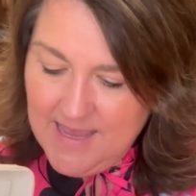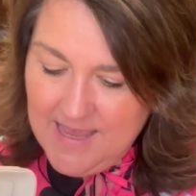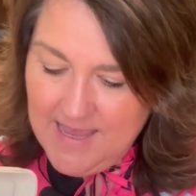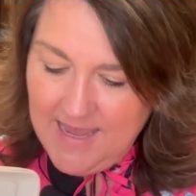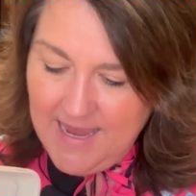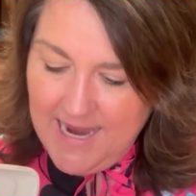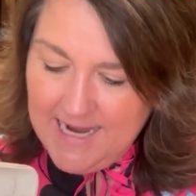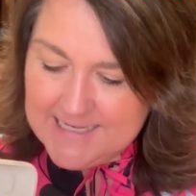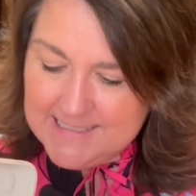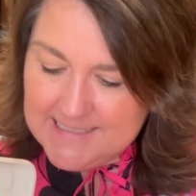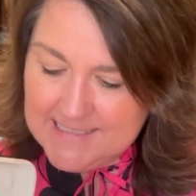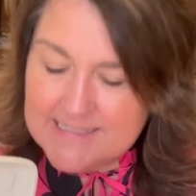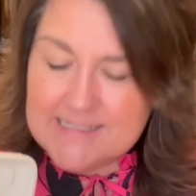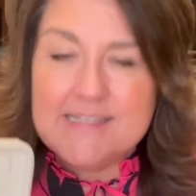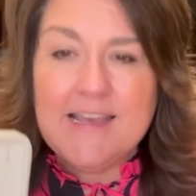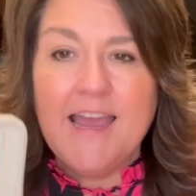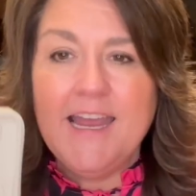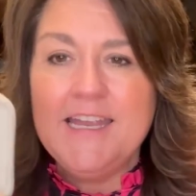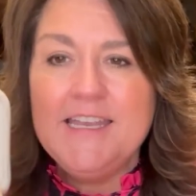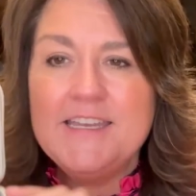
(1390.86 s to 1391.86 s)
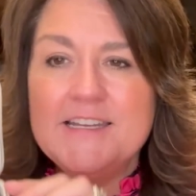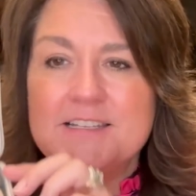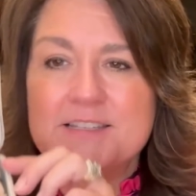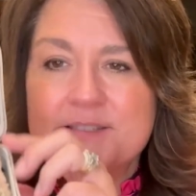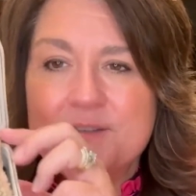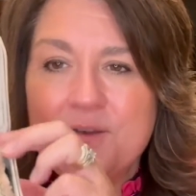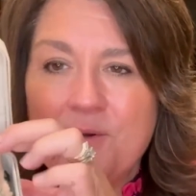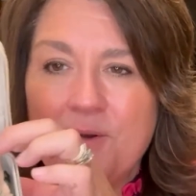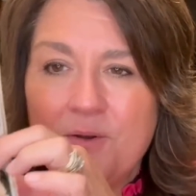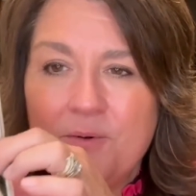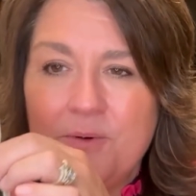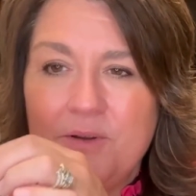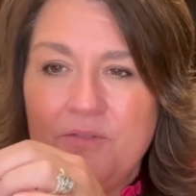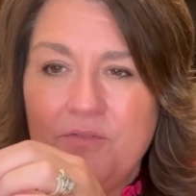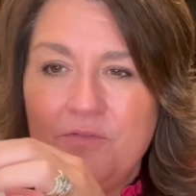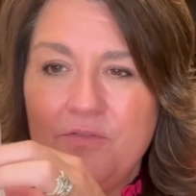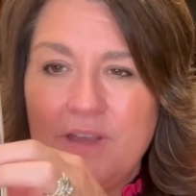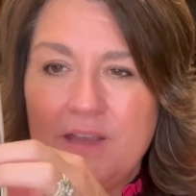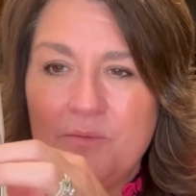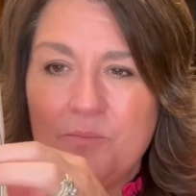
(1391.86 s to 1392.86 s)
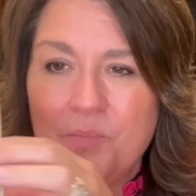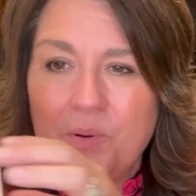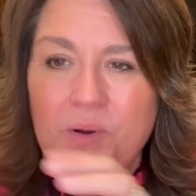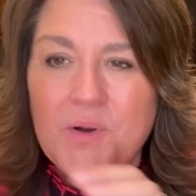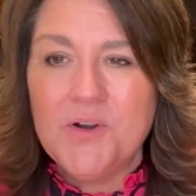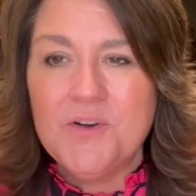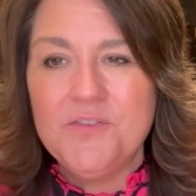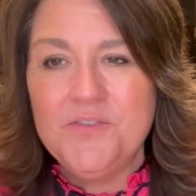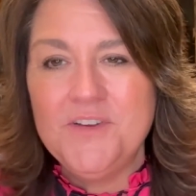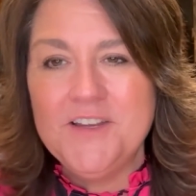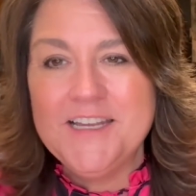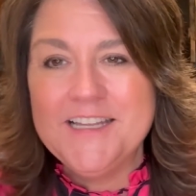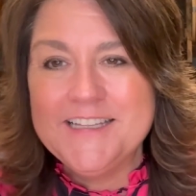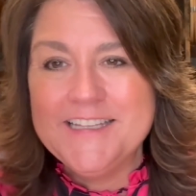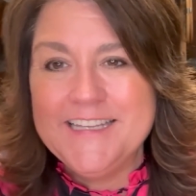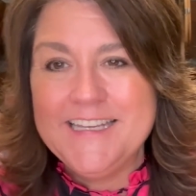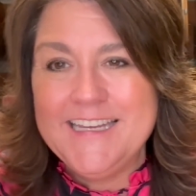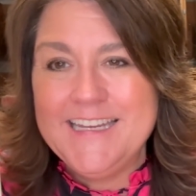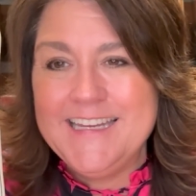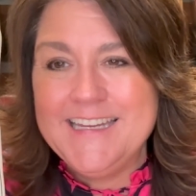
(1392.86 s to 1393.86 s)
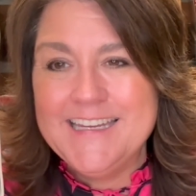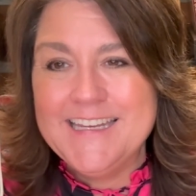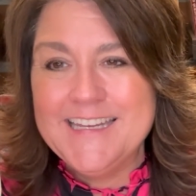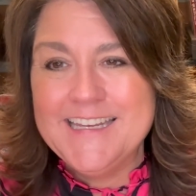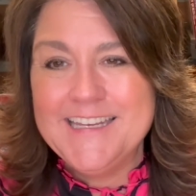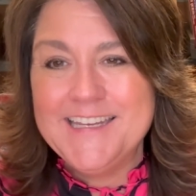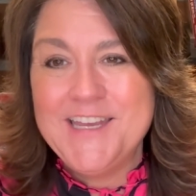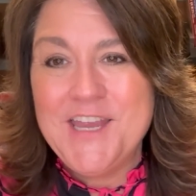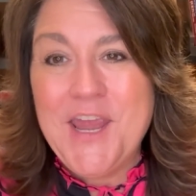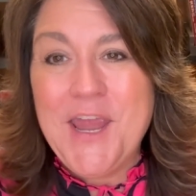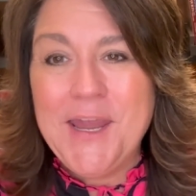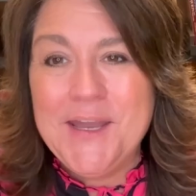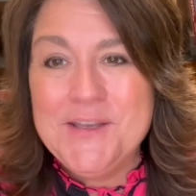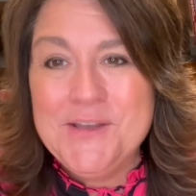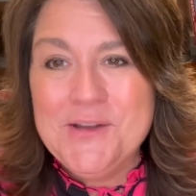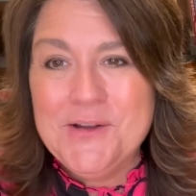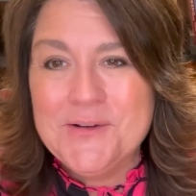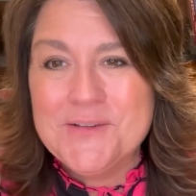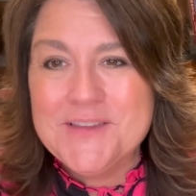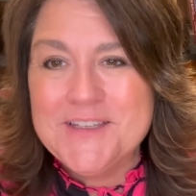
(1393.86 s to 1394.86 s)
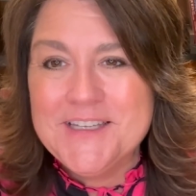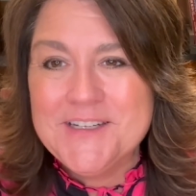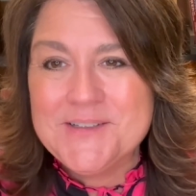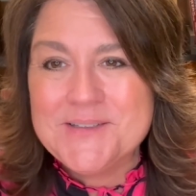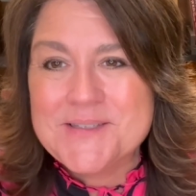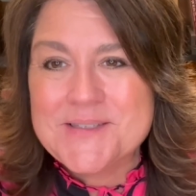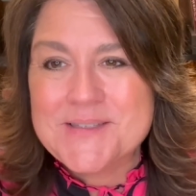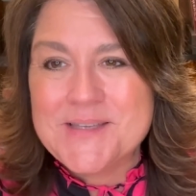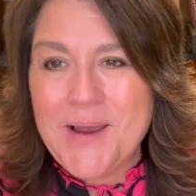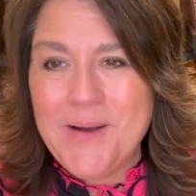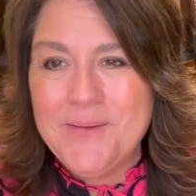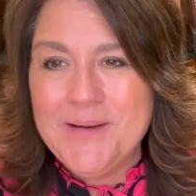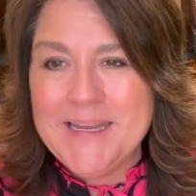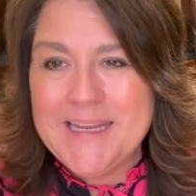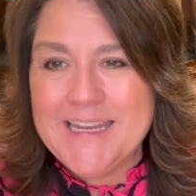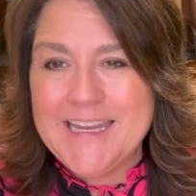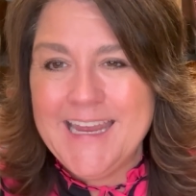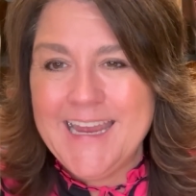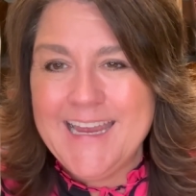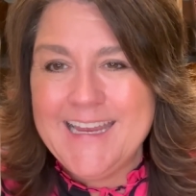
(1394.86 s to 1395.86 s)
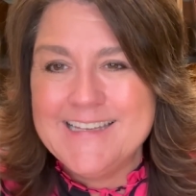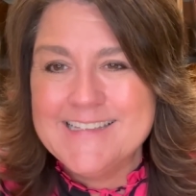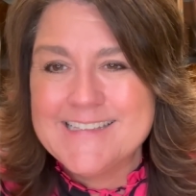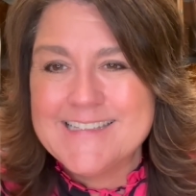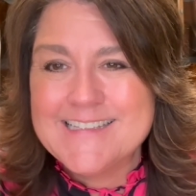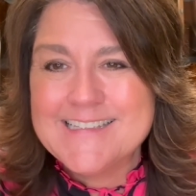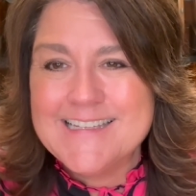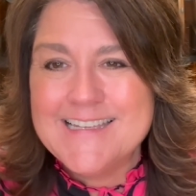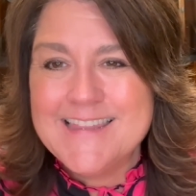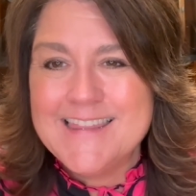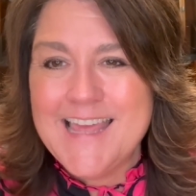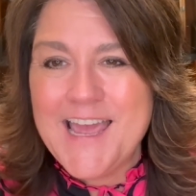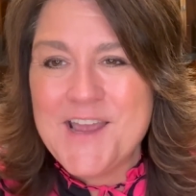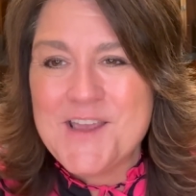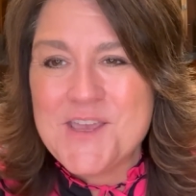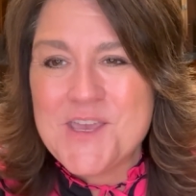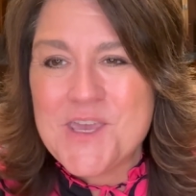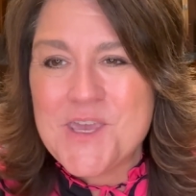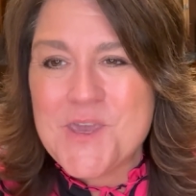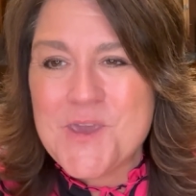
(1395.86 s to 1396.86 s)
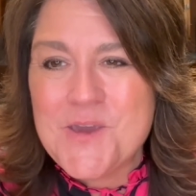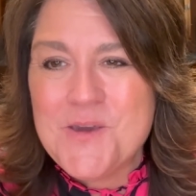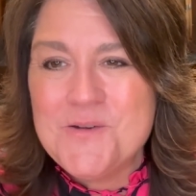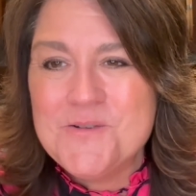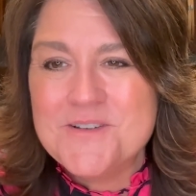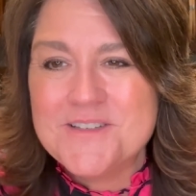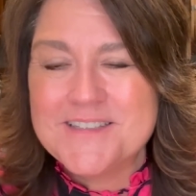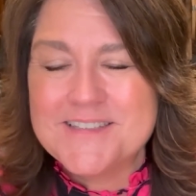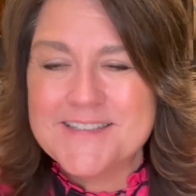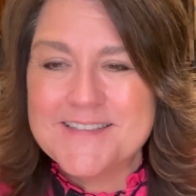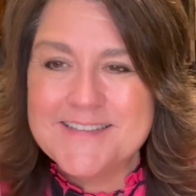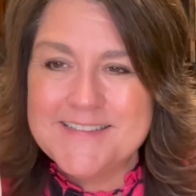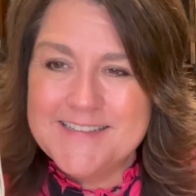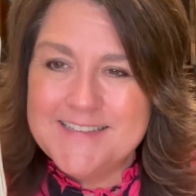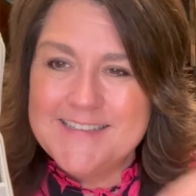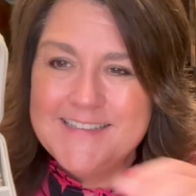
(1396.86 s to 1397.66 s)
I designed it so it would fit perfectly in your little sewing case. Isn't that cute?